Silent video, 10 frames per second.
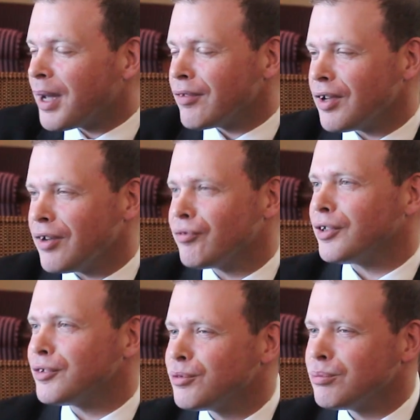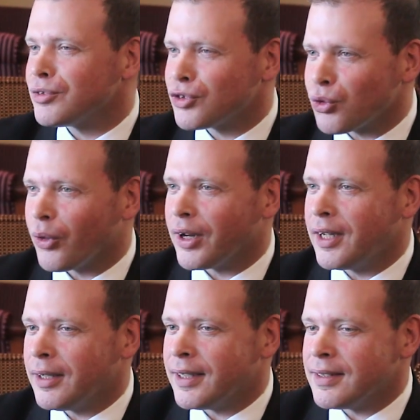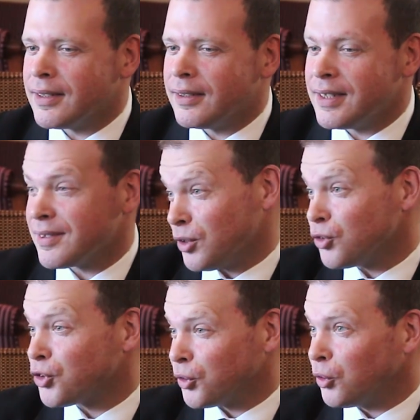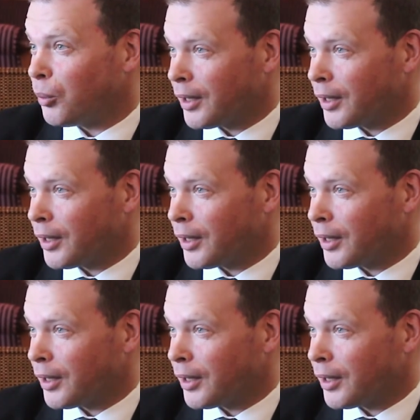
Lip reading: My favorite story is an internal